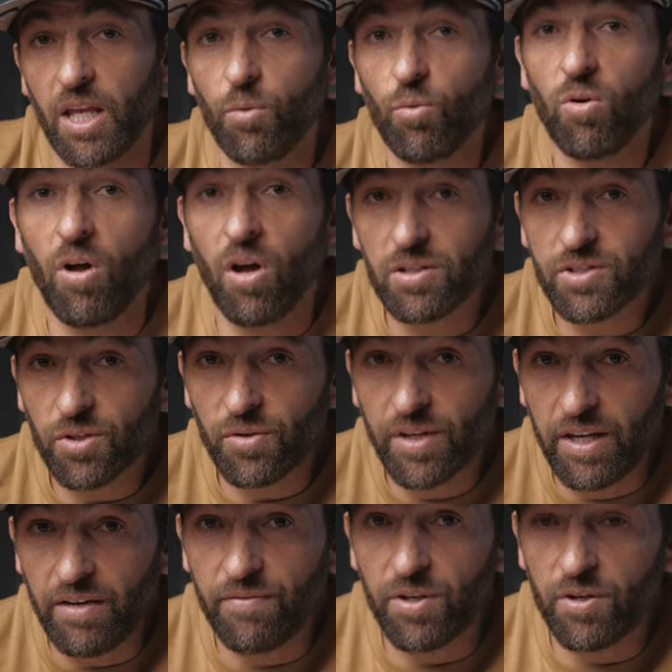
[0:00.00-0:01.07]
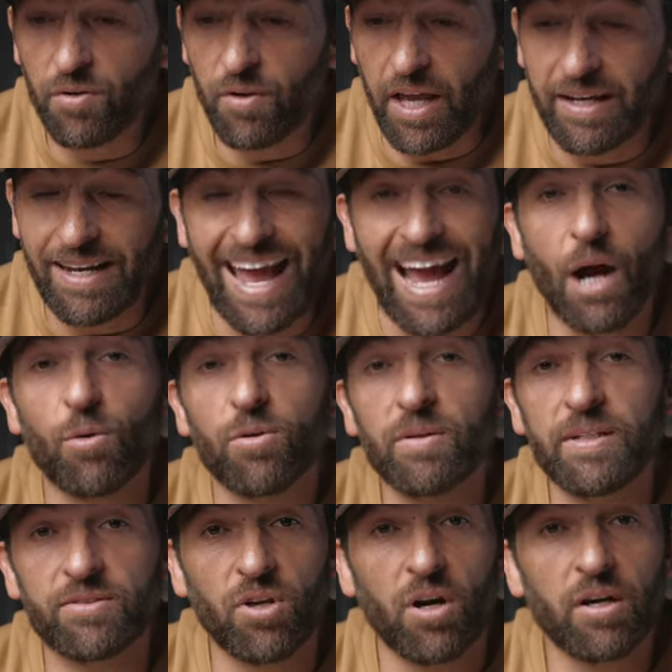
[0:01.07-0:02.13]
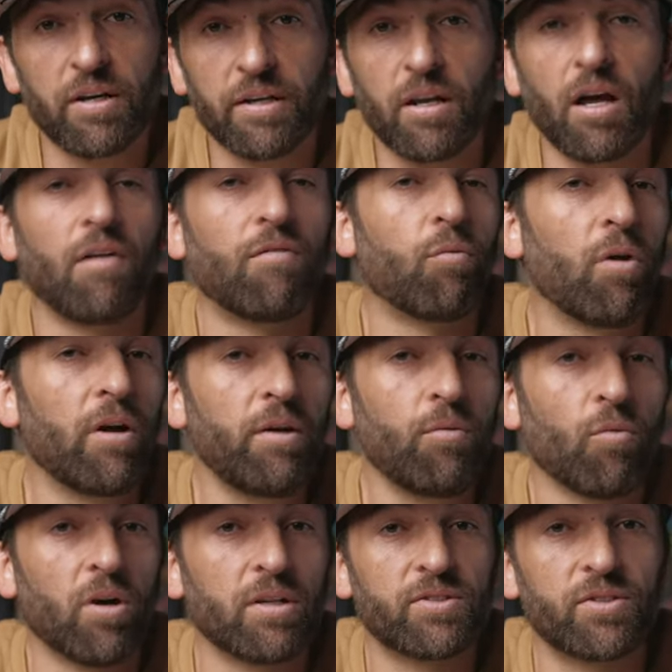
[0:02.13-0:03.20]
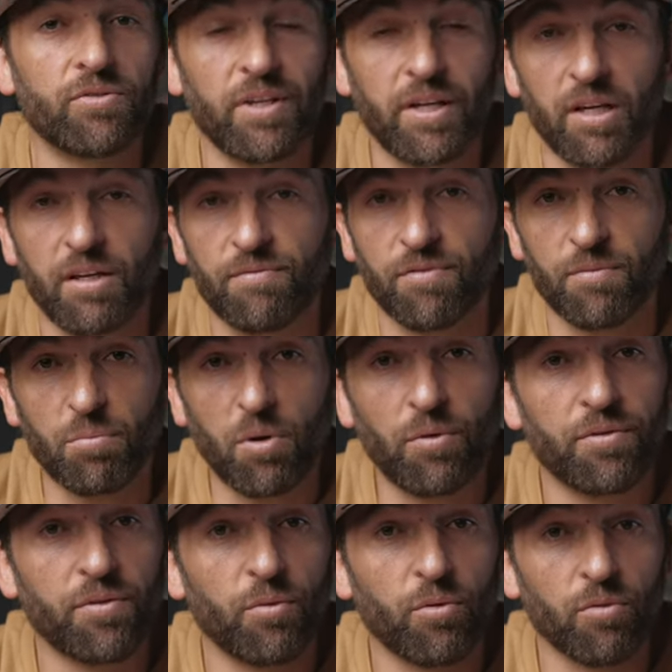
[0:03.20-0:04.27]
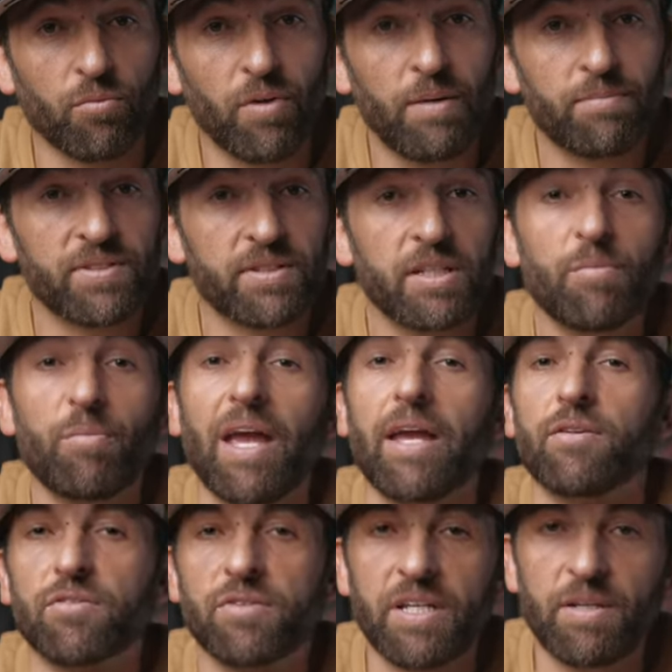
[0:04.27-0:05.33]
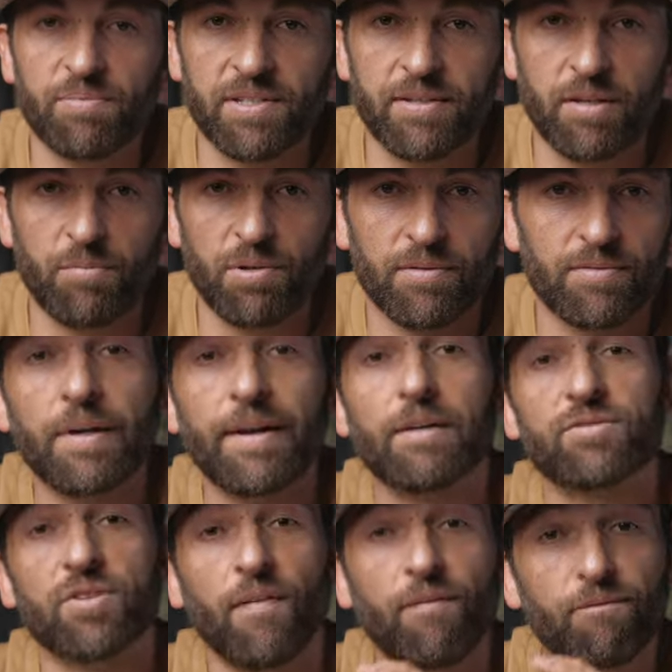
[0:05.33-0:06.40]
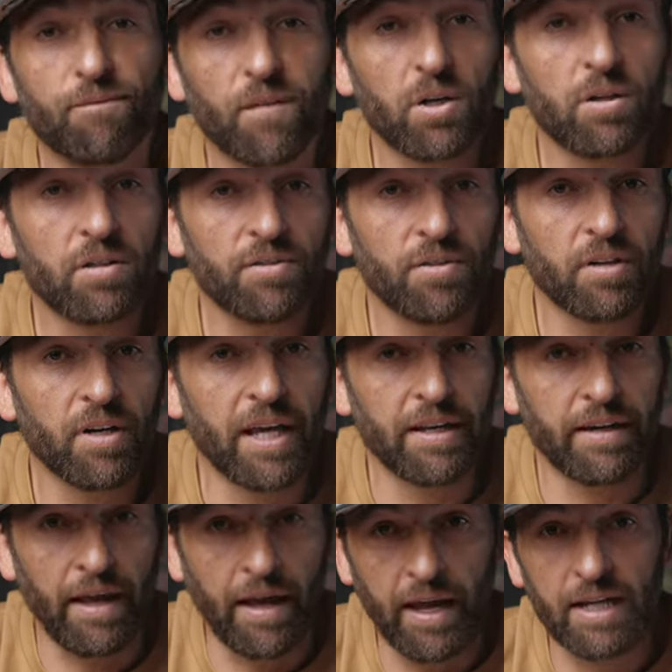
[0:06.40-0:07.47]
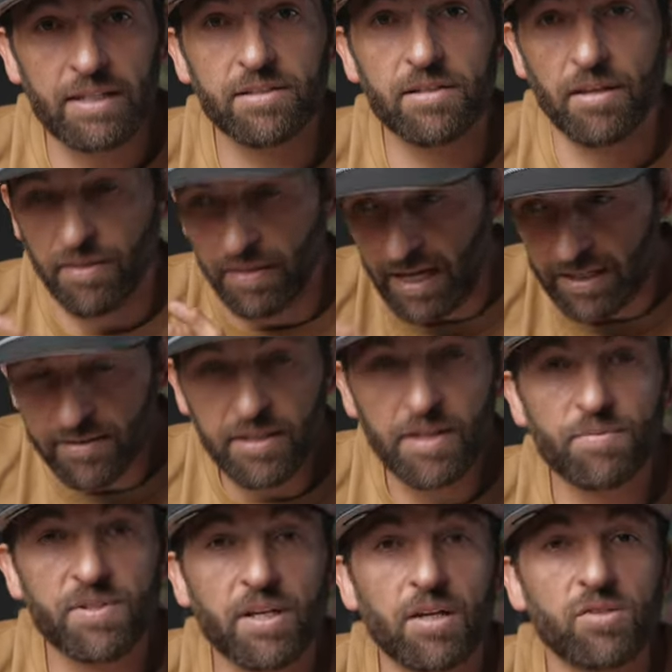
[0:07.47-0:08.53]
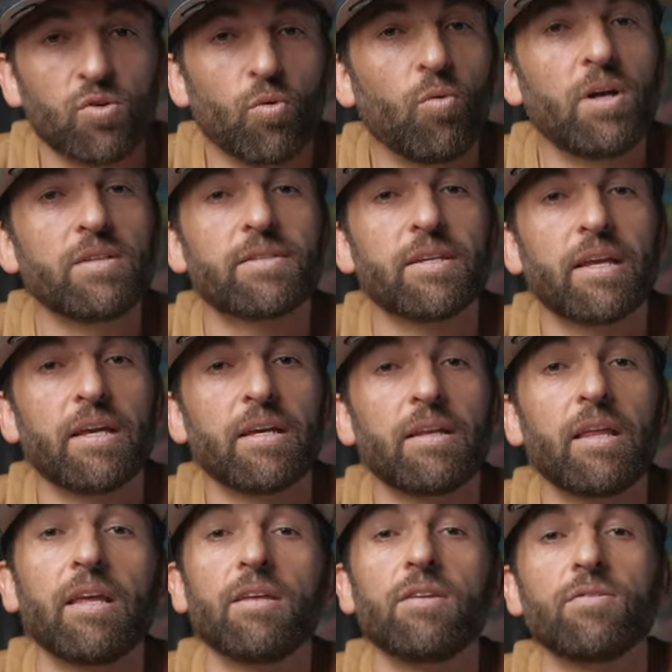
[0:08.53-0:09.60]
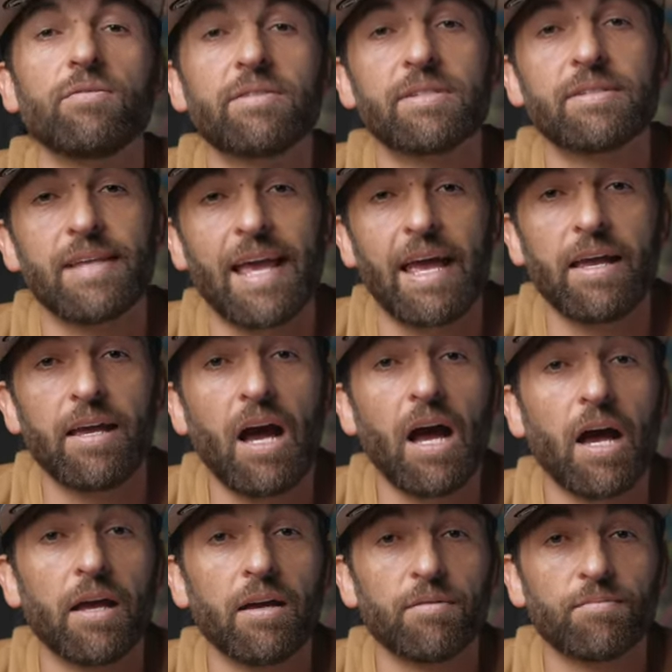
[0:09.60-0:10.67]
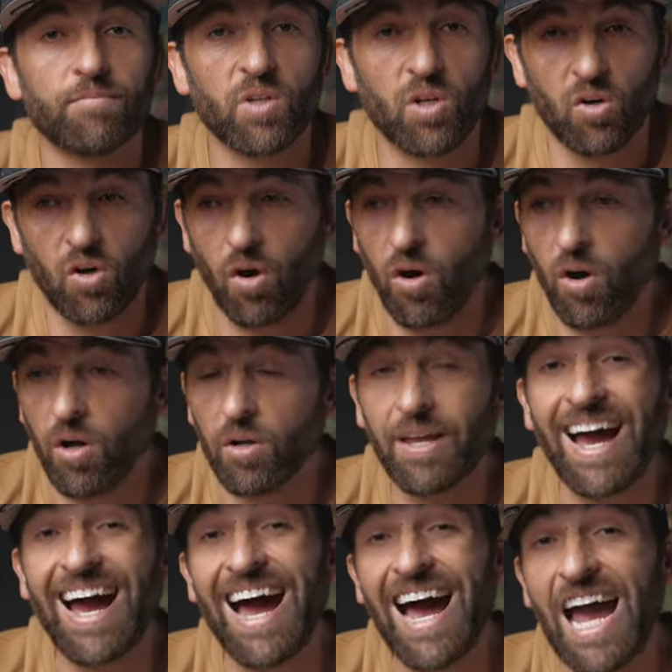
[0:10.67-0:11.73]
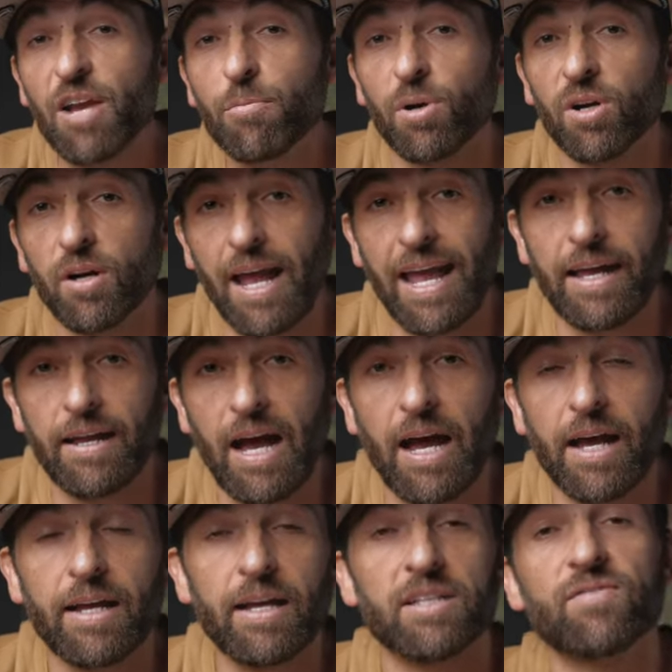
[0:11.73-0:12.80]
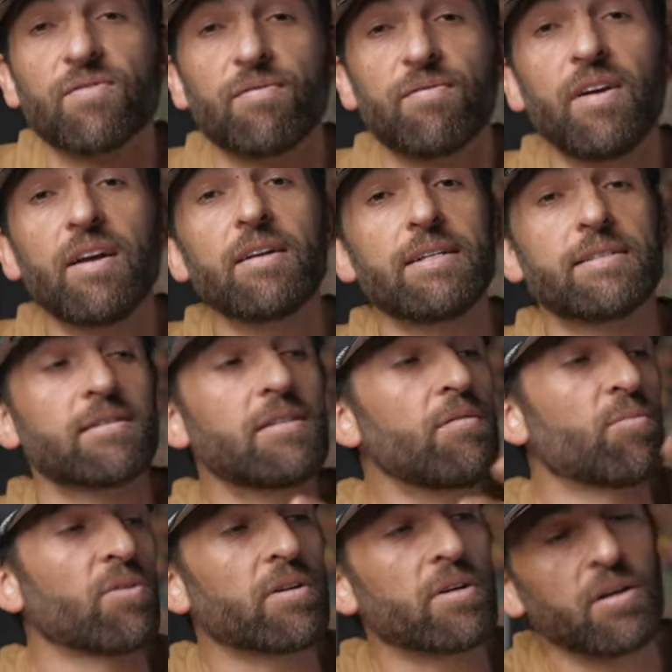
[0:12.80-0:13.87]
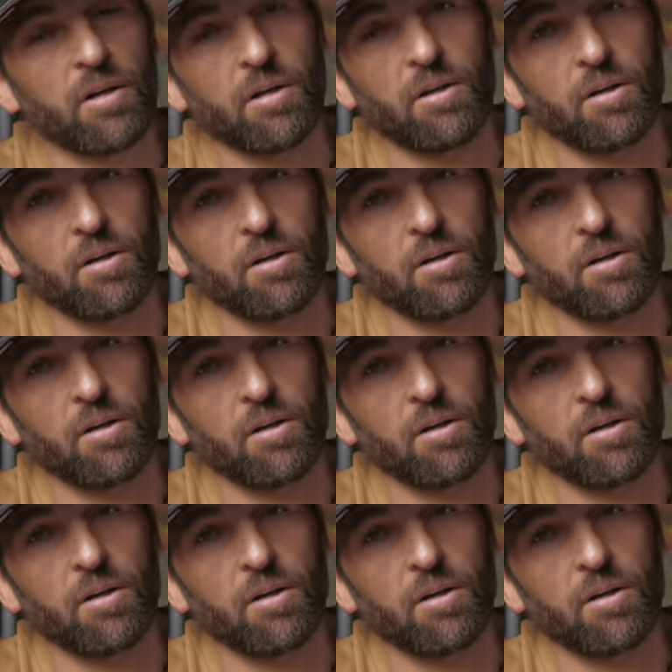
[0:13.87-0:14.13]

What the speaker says: It will also give you an hourly target of what it wants you to hit for both your REM sleep and your deep sleep. Now, to further enhance that sleep schedule, once again, it uses AI called Hyber AI. It's very similar